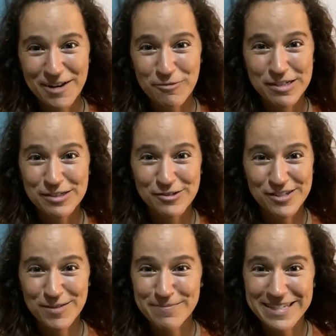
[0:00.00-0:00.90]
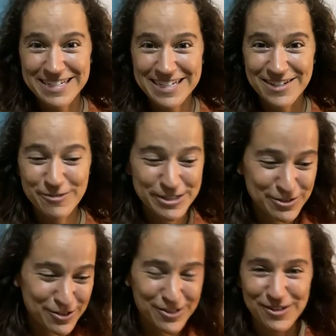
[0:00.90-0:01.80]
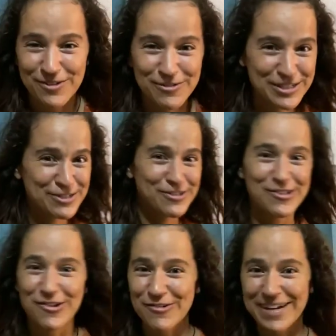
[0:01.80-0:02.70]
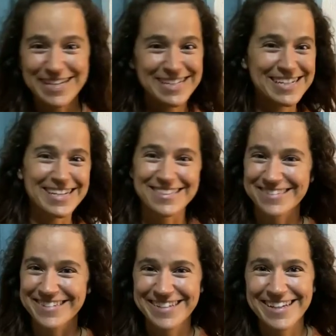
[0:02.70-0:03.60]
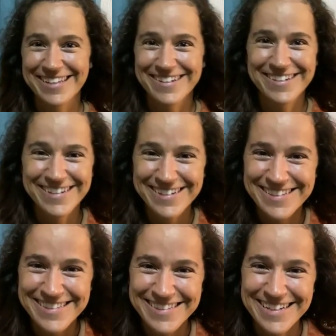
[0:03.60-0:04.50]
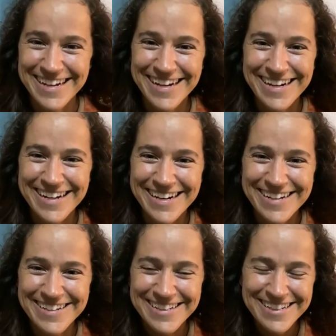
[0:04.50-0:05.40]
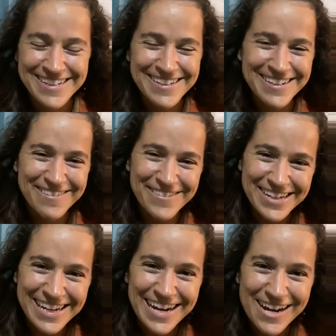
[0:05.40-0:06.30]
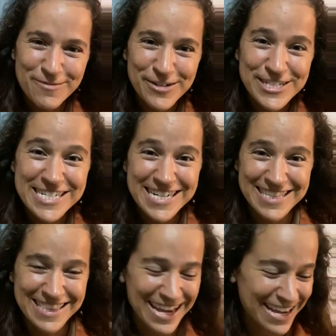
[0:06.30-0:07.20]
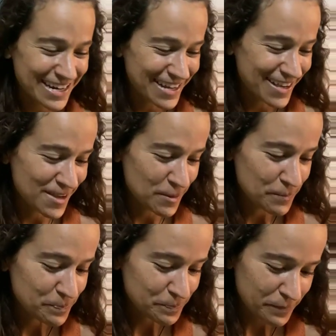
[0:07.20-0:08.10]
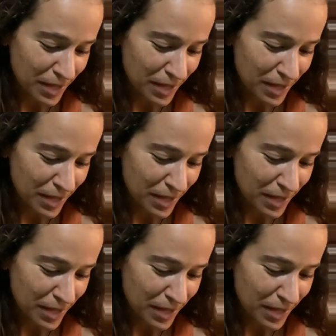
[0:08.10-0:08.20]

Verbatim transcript: and we do something here. We do a little we do a little Reiki dance together. Yeah. But yeah, I appreciate that. Um,